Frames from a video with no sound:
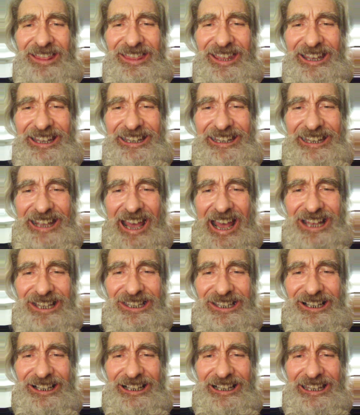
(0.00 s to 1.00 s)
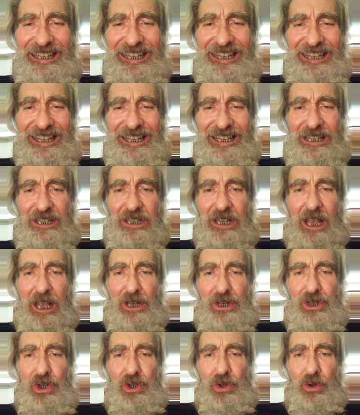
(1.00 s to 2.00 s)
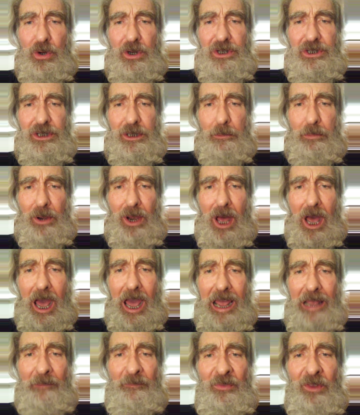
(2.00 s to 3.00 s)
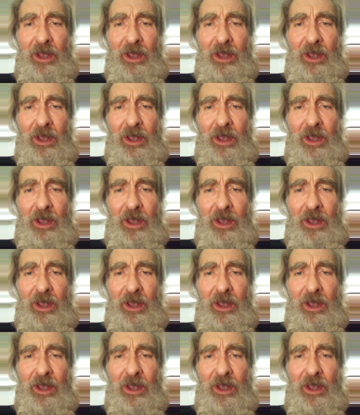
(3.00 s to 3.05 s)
that gasoline's in short supply,